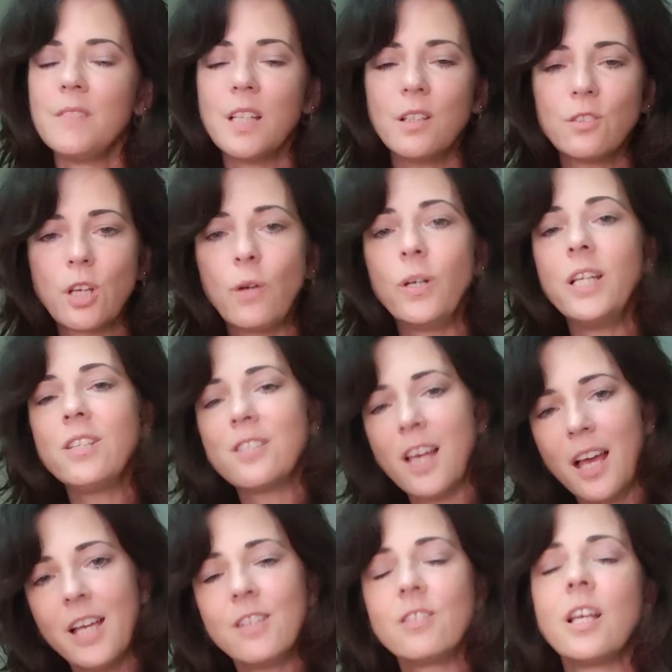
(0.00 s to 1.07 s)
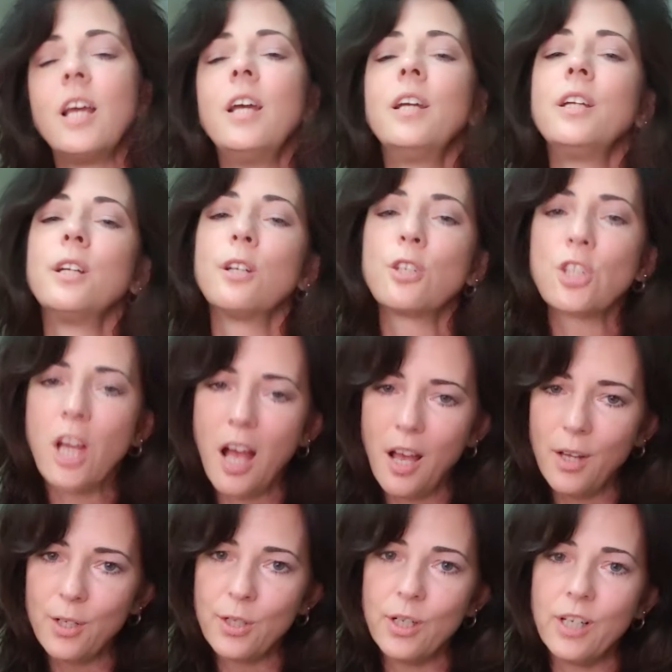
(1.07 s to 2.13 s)
So it says your
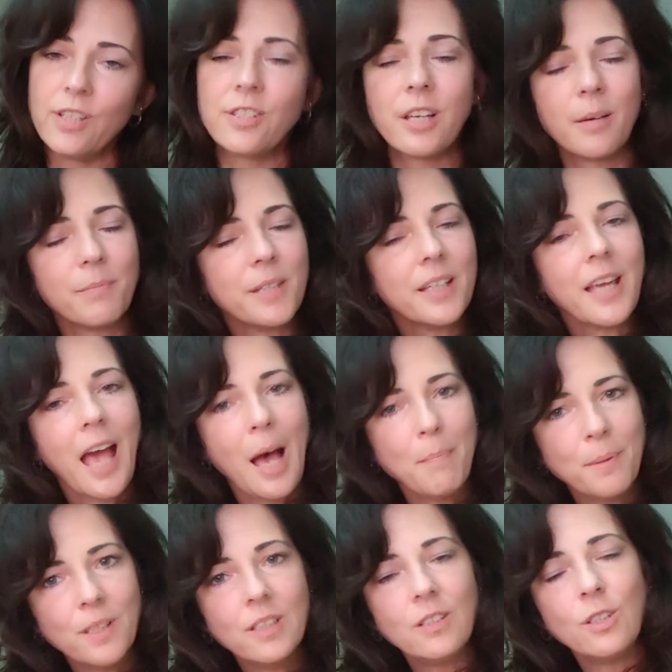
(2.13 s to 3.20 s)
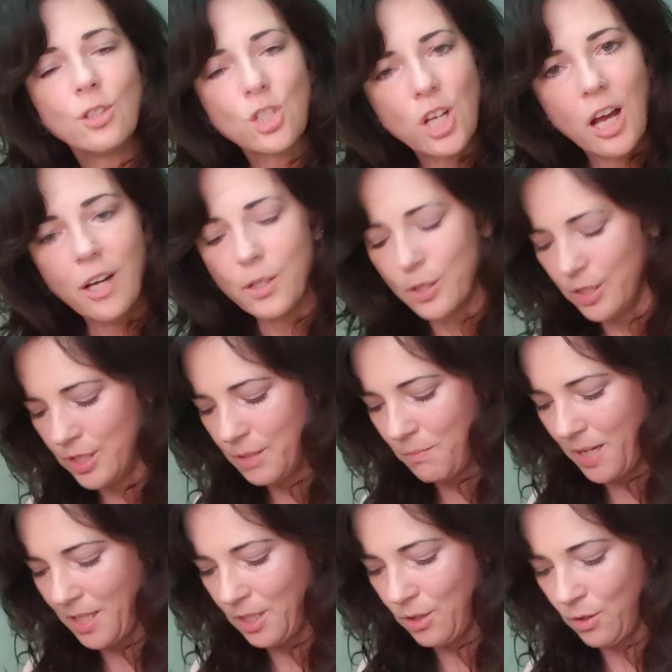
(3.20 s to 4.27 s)
childhood, something happened in your childhood to
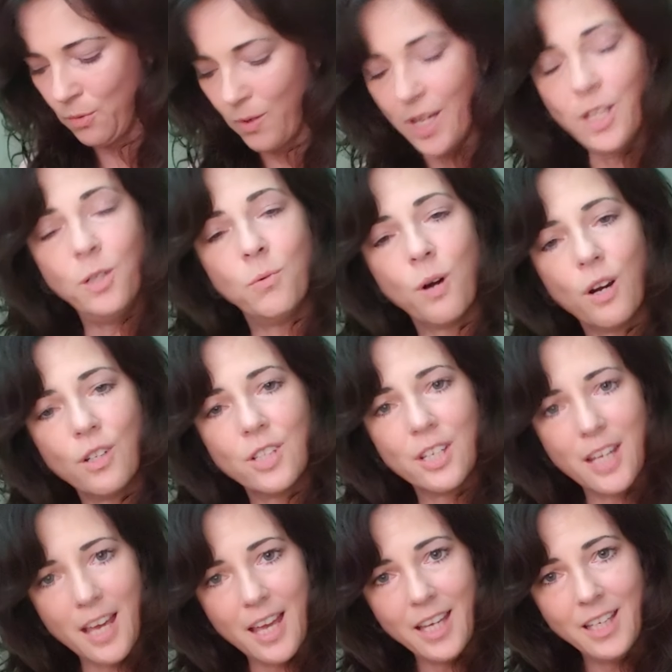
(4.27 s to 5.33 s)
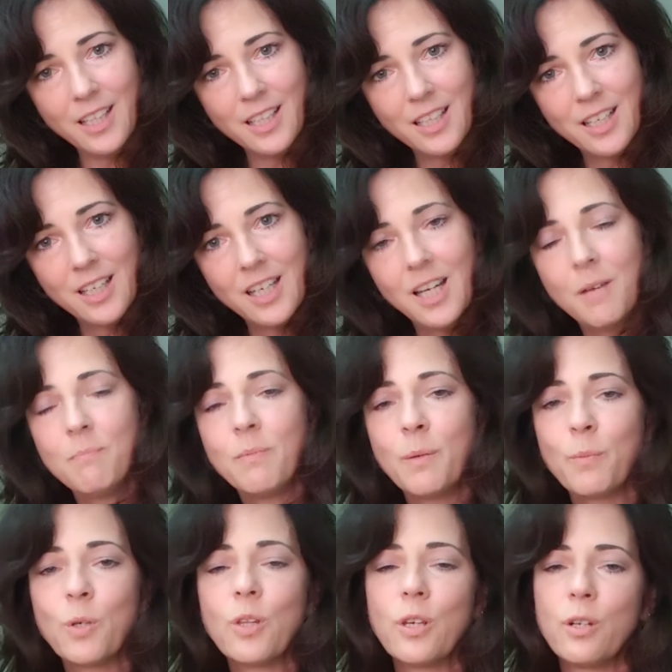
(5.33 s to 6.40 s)
make you the way you are today.
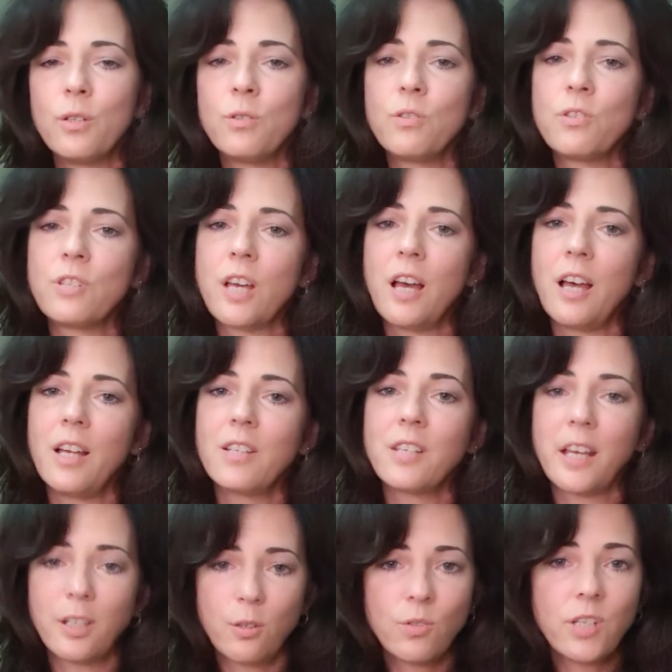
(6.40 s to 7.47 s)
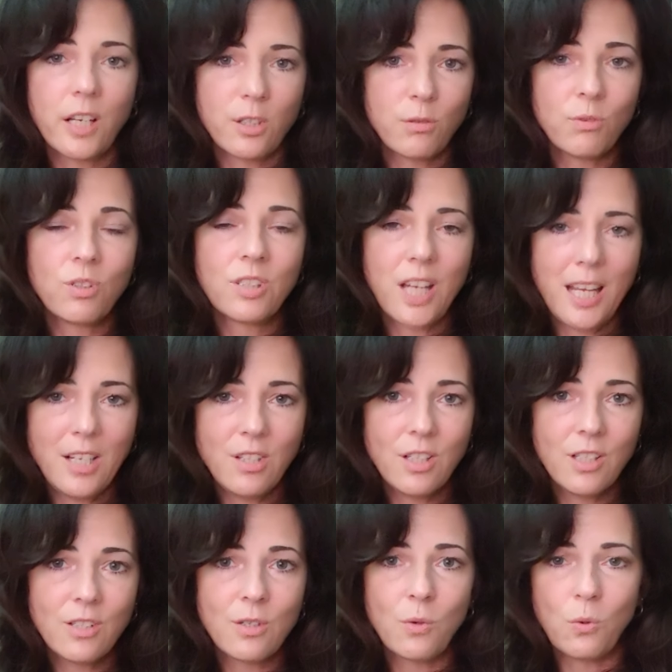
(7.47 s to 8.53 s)
Remember those psychosexual
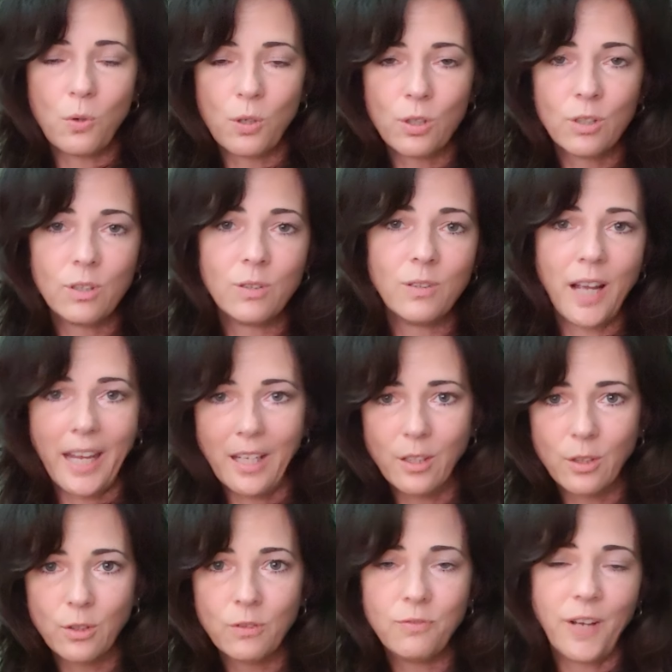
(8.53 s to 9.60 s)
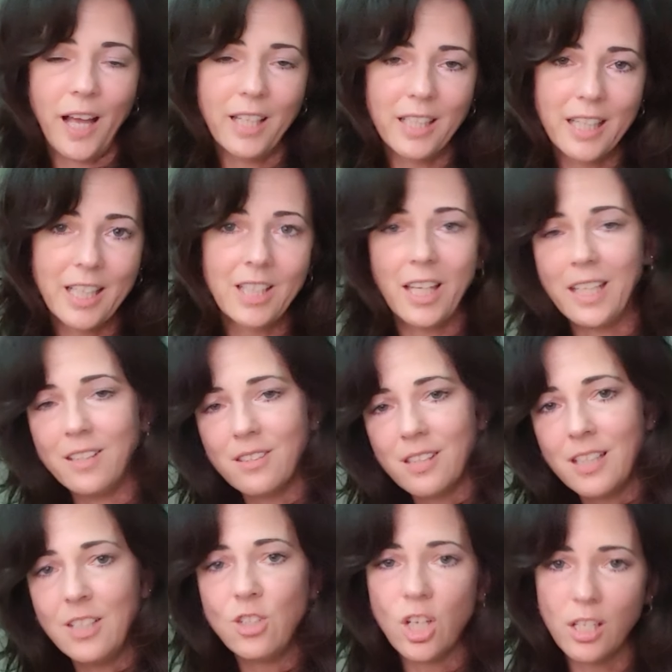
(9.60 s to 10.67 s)
stages, oral, anal, phallic,
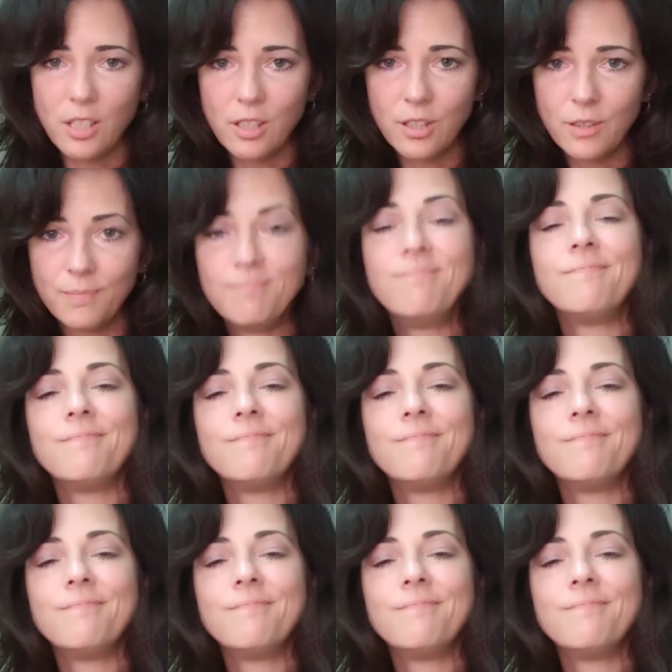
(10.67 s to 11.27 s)
latency, genital?